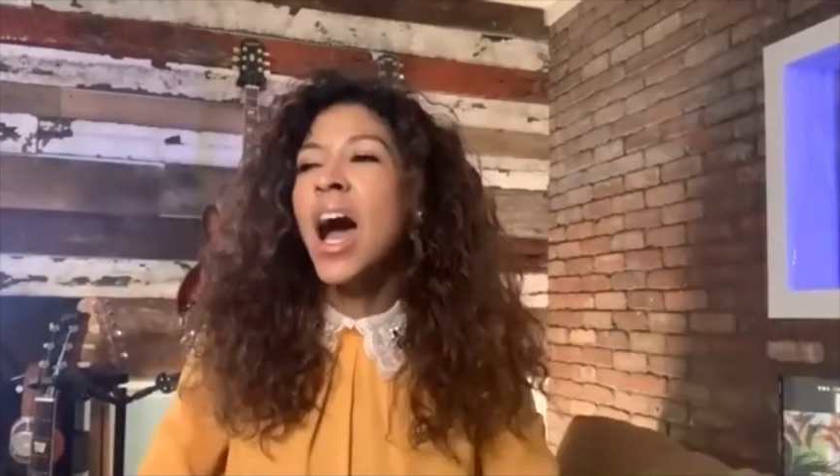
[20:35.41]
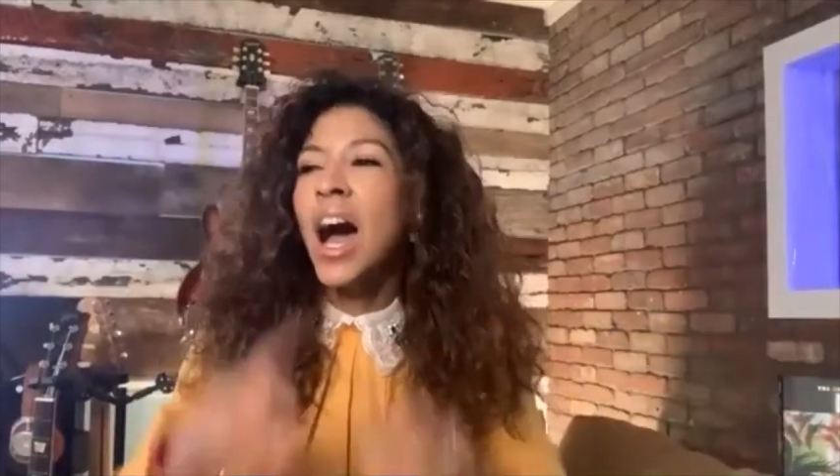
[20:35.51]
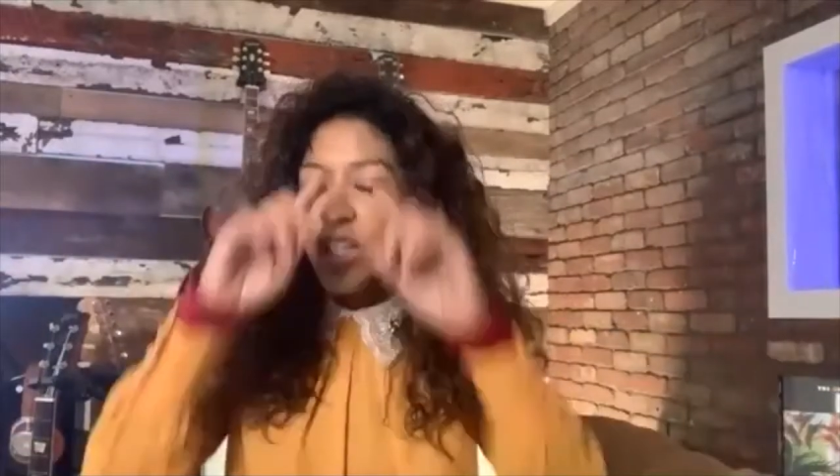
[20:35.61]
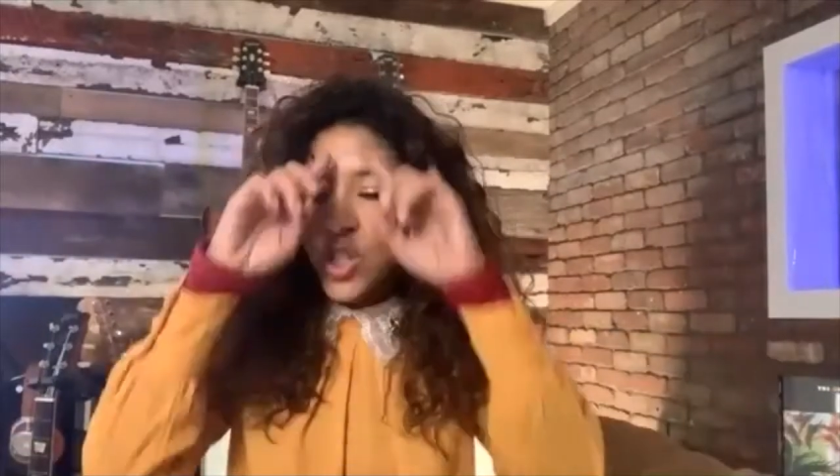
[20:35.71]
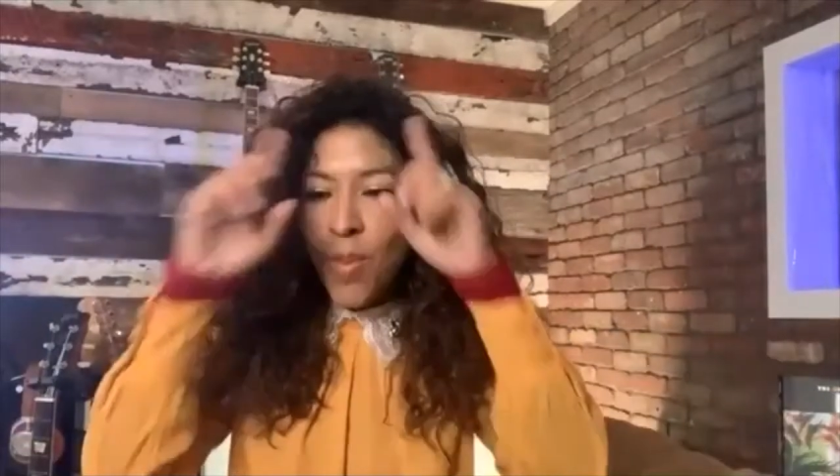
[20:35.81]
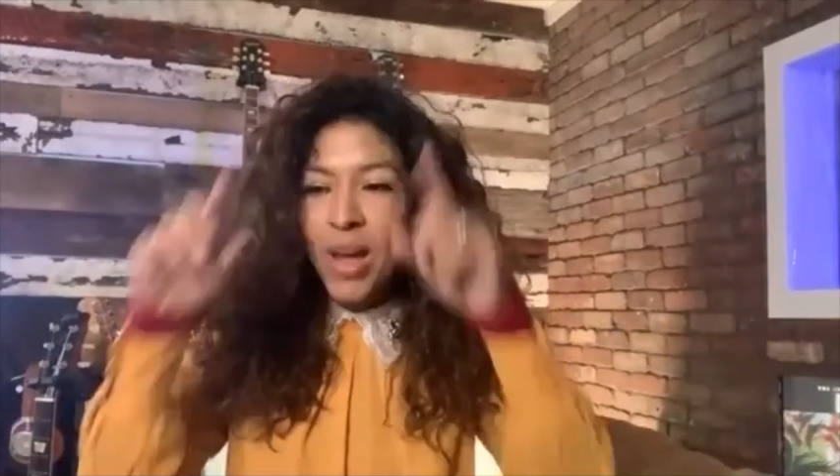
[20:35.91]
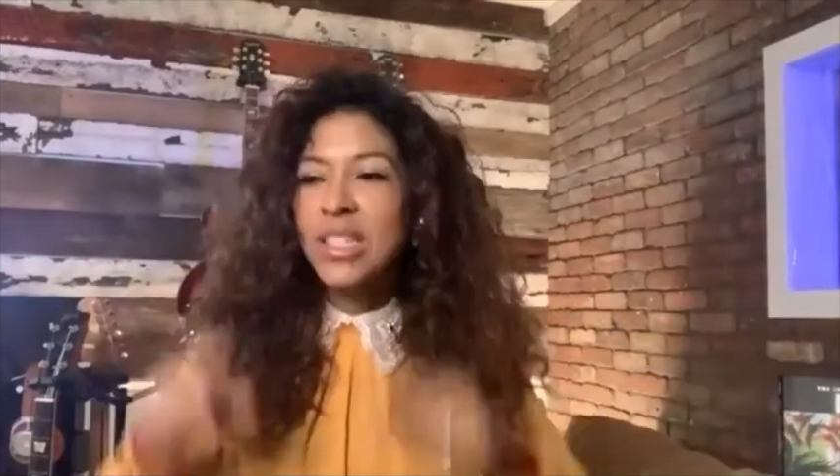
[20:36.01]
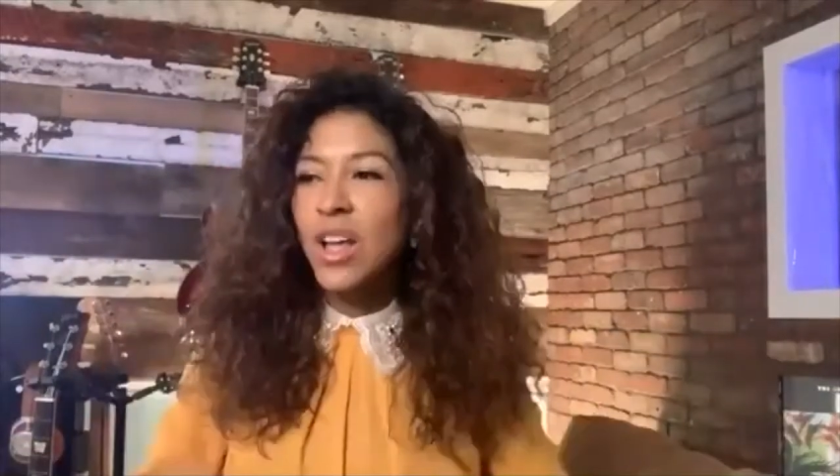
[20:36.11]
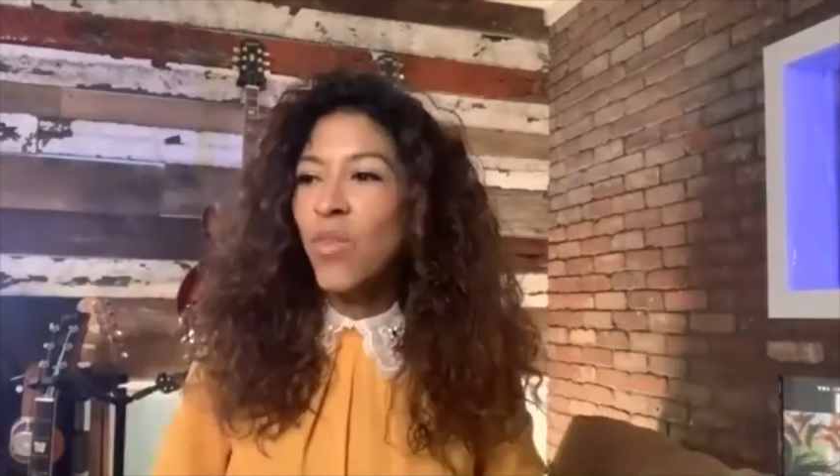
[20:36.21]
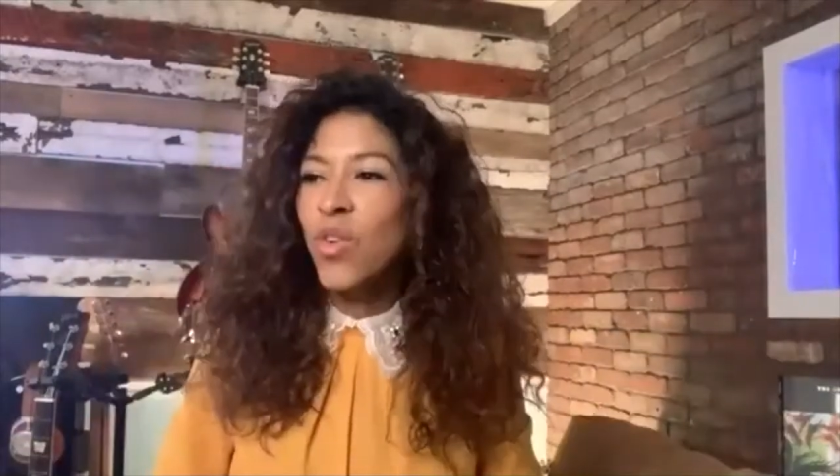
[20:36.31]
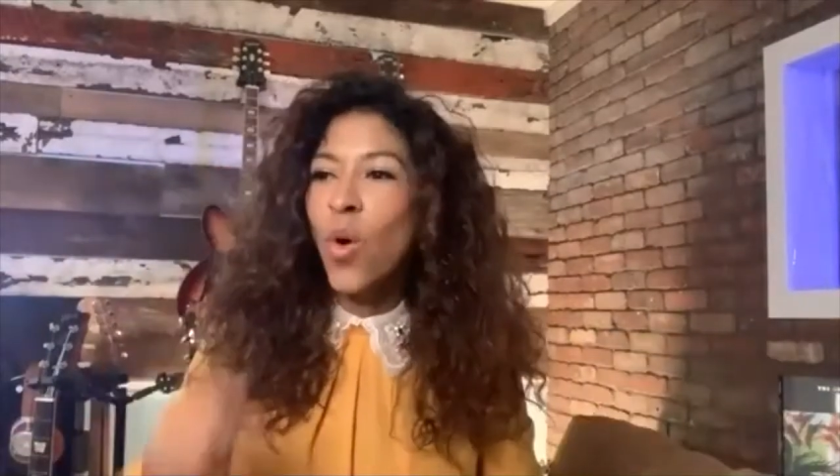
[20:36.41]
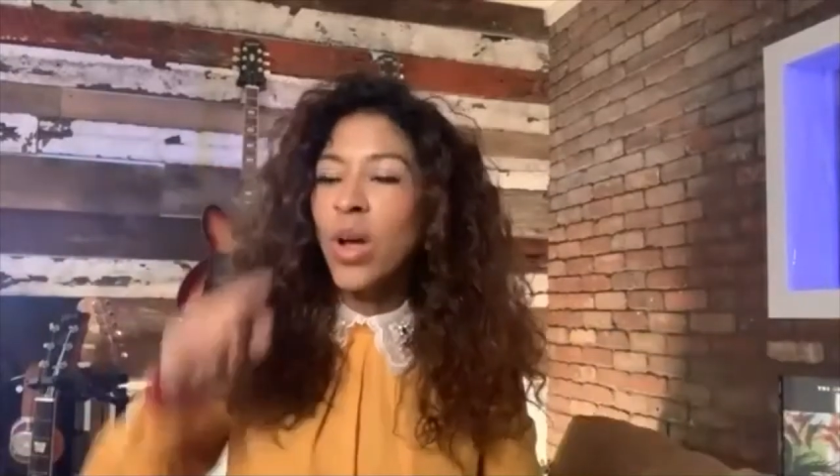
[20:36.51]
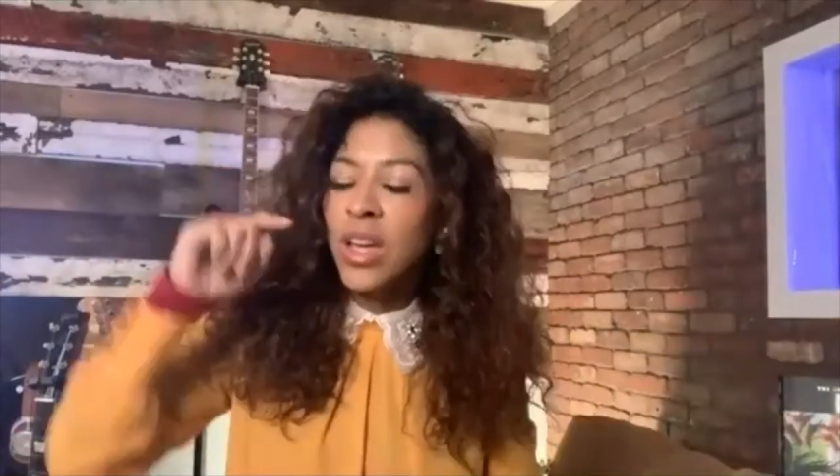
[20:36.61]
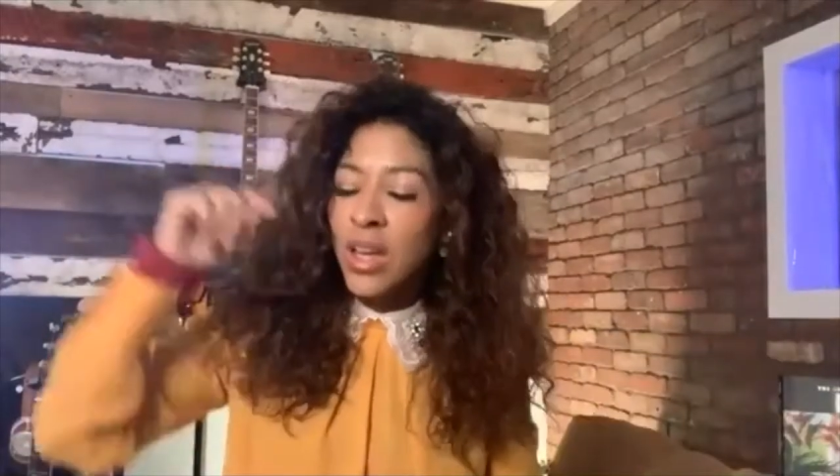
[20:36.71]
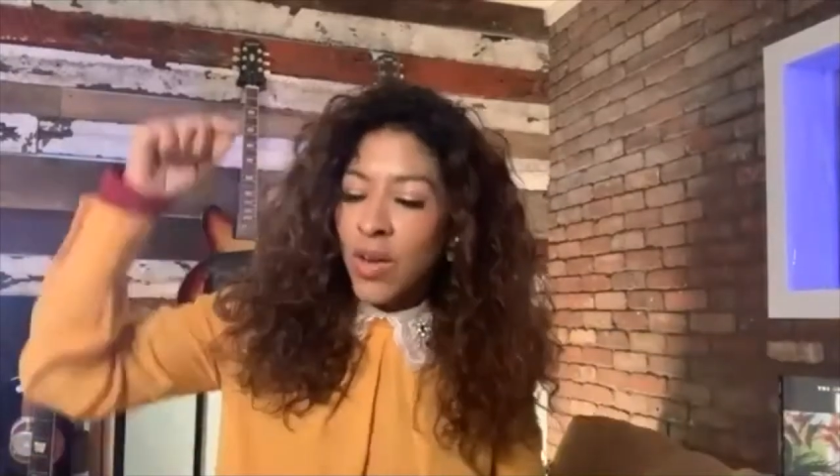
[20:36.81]
I saw myself
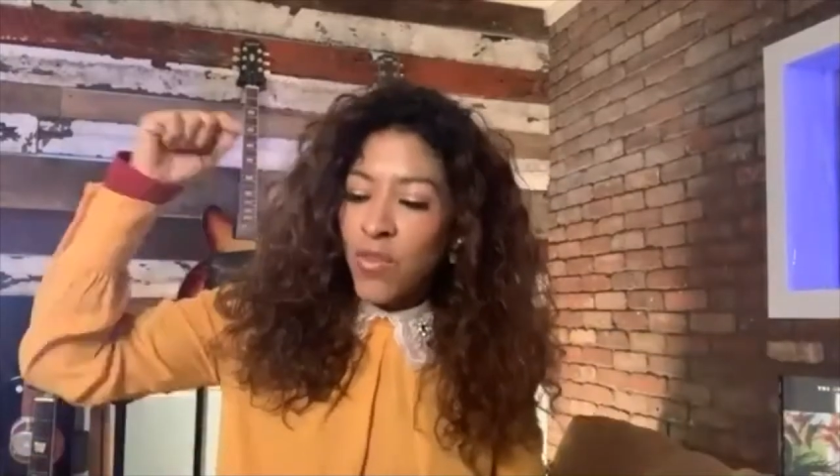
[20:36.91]
going